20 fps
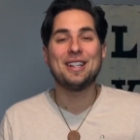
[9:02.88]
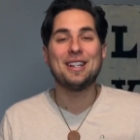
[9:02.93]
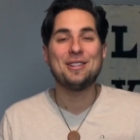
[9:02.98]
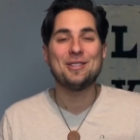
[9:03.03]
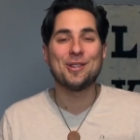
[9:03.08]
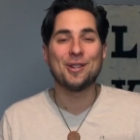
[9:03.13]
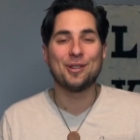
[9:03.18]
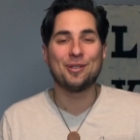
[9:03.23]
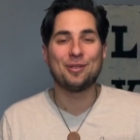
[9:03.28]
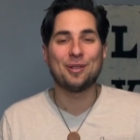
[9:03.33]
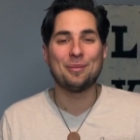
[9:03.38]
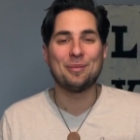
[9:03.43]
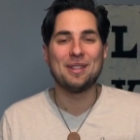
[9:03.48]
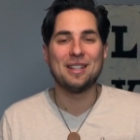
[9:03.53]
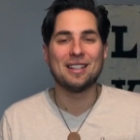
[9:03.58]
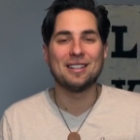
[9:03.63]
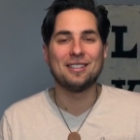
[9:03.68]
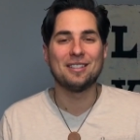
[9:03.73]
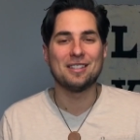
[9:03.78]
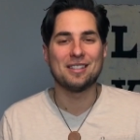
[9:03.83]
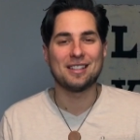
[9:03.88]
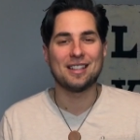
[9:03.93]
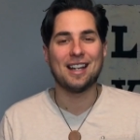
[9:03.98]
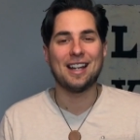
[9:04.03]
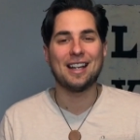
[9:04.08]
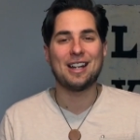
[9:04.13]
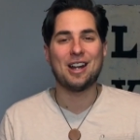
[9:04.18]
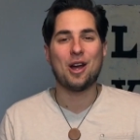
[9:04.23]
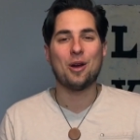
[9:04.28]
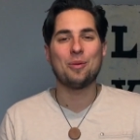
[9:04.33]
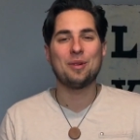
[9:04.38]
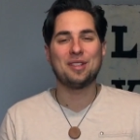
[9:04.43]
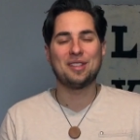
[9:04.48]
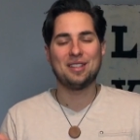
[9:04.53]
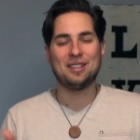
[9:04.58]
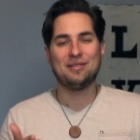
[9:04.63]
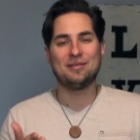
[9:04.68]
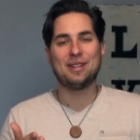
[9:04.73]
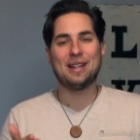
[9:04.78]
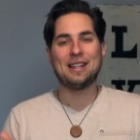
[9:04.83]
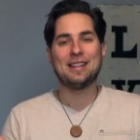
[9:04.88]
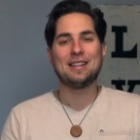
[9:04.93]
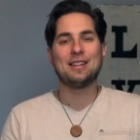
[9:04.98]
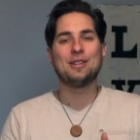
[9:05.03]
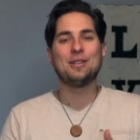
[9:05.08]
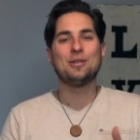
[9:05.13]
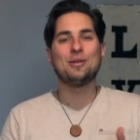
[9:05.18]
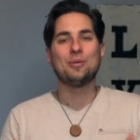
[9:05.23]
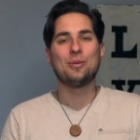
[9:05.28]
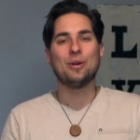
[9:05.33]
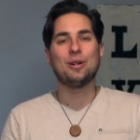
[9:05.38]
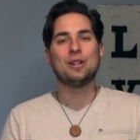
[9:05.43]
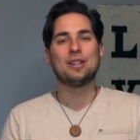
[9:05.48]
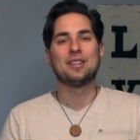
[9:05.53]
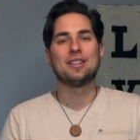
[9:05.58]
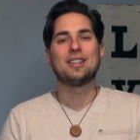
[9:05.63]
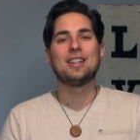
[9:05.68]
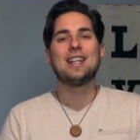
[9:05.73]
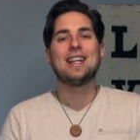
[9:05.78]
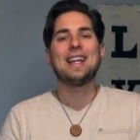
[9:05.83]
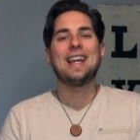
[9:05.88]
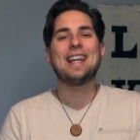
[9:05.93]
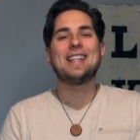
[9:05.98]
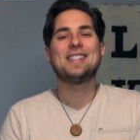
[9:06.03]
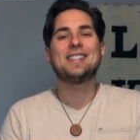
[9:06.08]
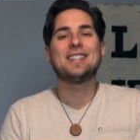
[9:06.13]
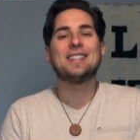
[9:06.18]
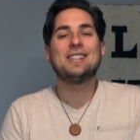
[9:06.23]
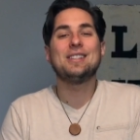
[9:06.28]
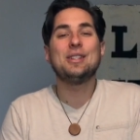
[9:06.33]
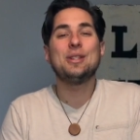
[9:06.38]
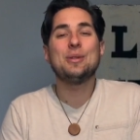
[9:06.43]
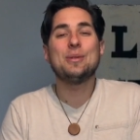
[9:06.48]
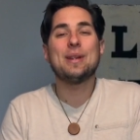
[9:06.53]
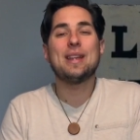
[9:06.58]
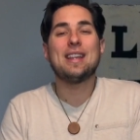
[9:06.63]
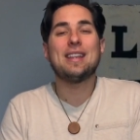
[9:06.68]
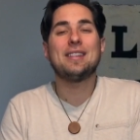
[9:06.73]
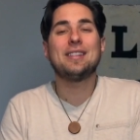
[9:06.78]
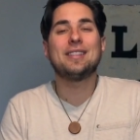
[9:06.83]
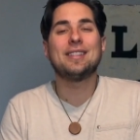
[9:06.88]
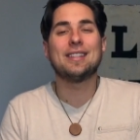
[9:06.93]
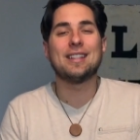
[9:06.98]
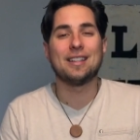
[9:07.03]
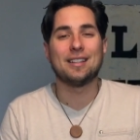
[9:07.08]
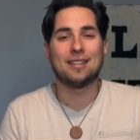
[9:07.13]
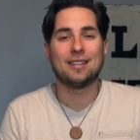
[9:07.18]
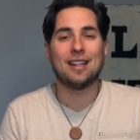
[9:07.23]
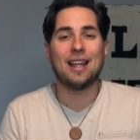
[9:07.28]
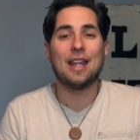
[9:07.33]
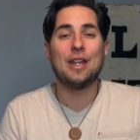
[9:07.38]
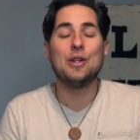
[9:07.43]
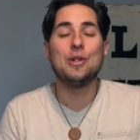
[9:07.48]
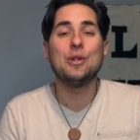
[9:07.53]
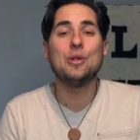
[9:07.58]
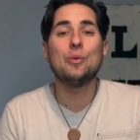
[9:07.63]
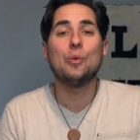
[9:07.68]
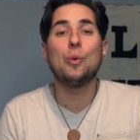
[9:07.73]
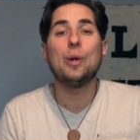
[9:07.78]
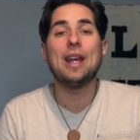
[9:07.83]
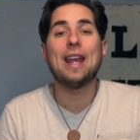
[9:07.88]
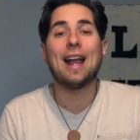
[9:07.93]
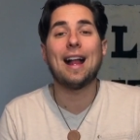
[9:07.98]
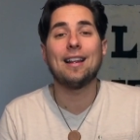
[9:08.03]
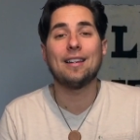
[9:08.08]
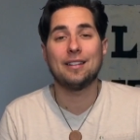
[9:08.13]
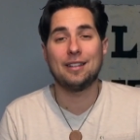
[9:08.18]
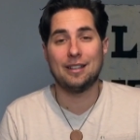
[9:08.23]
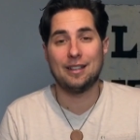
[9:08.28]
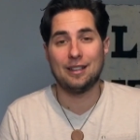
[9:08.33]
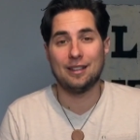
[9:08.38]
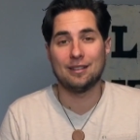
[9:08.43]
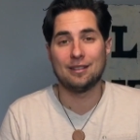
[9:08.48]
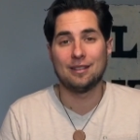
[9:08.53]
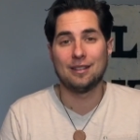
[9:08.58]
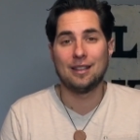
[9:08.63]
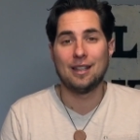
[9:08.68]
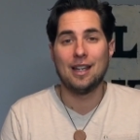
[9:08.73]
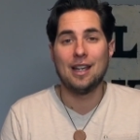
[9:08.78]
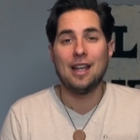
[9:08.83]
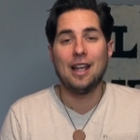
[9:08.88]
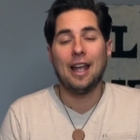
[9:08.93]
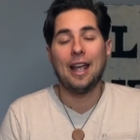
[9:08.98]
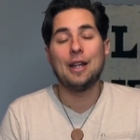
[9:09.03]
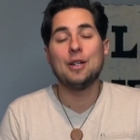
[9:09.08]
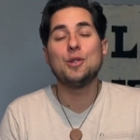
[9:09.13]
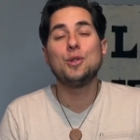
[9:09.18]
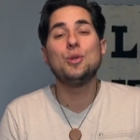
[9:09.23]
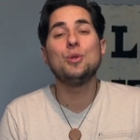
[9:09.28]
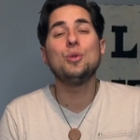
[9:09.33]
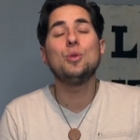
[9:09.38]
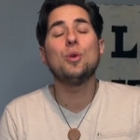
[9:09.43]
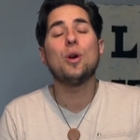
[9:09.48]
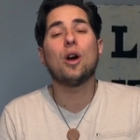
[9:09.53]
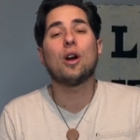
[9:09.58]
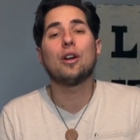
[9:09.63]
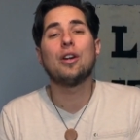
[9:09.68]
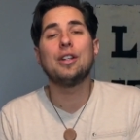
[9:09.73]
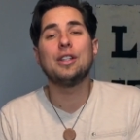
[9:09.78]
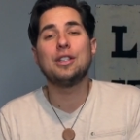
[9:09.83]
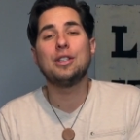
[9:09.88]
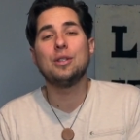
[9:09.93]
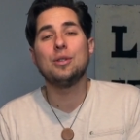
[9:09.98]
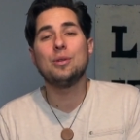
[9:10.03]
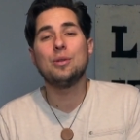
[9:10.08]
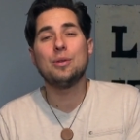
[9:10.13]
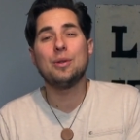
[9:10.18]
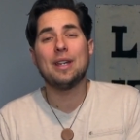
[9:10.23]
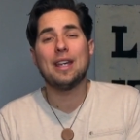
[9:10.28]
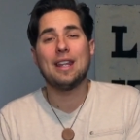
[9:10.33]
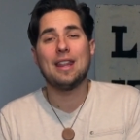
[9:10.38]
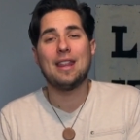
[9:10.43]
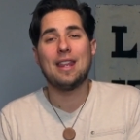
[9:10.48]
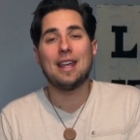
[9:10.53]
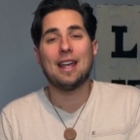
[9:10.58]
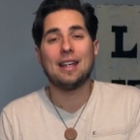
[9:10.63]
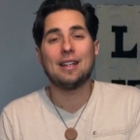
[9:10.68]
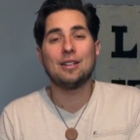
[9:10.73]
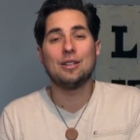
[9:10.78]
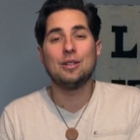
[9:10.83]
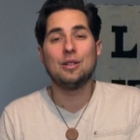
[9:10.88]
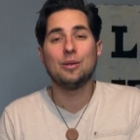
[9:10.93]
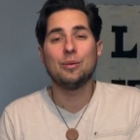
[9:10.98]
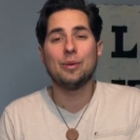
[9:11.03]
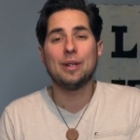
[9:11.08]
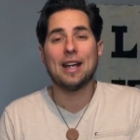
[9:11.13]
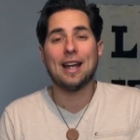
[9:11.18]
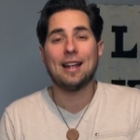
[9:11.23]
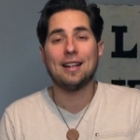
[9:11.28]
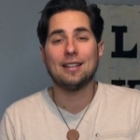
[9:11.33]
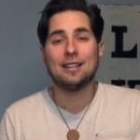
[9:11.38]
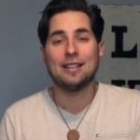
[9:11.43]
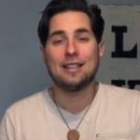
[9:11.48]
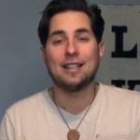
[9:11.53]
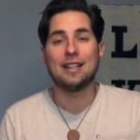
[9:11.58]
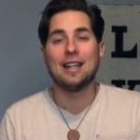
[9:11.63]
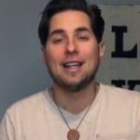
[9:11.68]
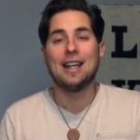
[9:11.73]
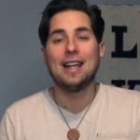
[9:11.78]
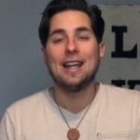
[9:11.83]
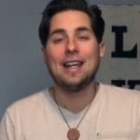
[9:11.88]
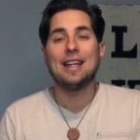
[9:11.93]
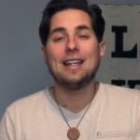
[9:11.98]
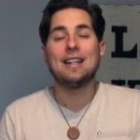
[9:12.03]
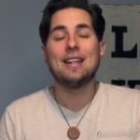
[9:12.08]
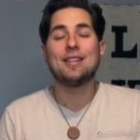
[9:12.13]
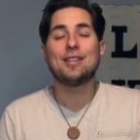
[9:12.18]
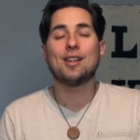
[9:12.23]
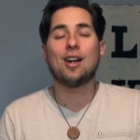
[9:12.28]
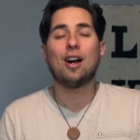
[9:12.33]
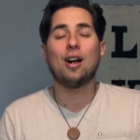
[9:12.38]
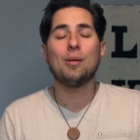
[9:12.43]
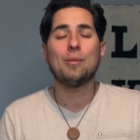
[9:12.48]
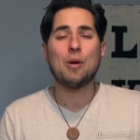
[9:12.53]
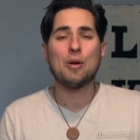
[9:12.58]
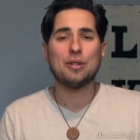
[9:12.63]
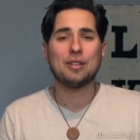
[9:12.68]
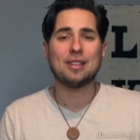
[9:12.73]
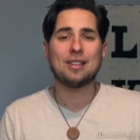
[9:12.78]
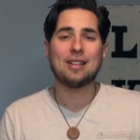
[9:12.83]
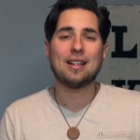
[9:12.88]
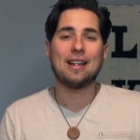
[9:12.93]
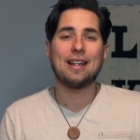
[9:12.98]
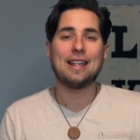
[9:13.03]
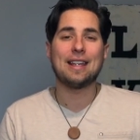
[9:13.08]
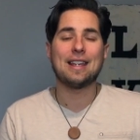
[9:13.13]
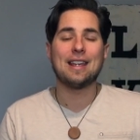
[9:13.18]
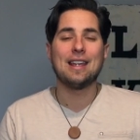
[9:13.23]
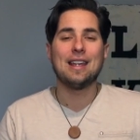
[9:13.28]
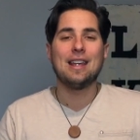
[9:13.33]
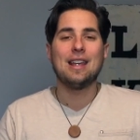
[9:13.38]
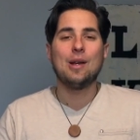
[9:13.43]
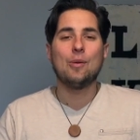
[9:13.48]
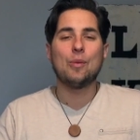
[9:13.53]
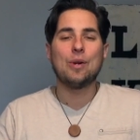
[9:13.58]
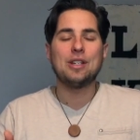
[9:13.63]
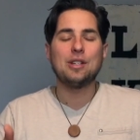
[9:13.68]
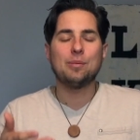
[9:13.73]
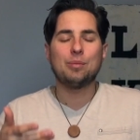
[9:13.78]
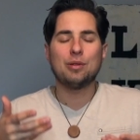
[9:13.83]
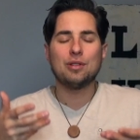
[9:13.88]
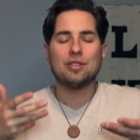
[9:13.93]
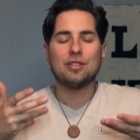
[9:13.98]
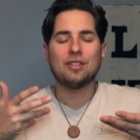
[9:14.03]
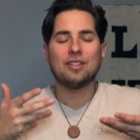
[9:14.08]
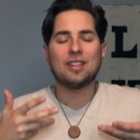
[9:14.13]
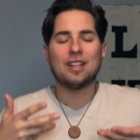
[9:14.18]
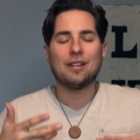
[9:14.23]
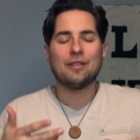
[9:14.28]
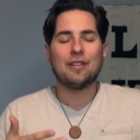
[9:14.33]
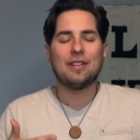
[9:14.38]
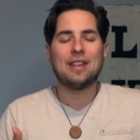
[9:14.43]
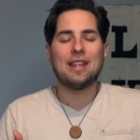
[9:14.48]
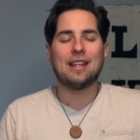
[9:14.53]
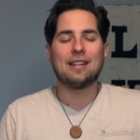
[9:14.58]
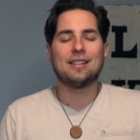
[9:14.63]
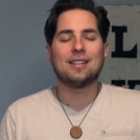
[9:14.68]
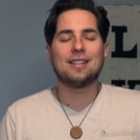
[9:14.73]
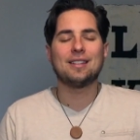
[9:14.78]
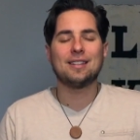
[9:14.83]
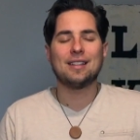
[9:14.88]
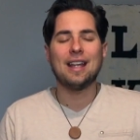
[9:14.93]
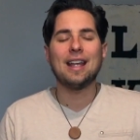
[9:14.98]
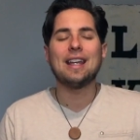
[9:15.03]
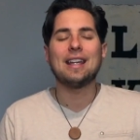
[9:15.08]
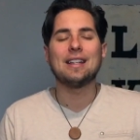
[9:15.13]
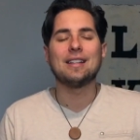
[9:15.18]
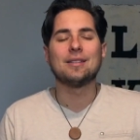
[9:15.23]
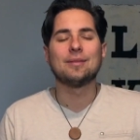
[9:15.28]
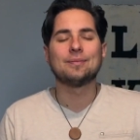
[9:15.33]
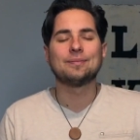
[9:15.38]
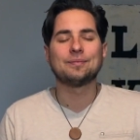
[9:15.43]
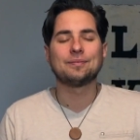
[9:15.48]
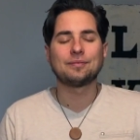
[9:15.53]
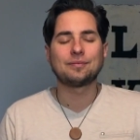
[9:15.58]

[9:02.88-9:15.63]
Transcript: teachers from the other side always invent new words. It's a new isness, a new reality. And who are you in that new reality? It is almost like when you put yourself in that state,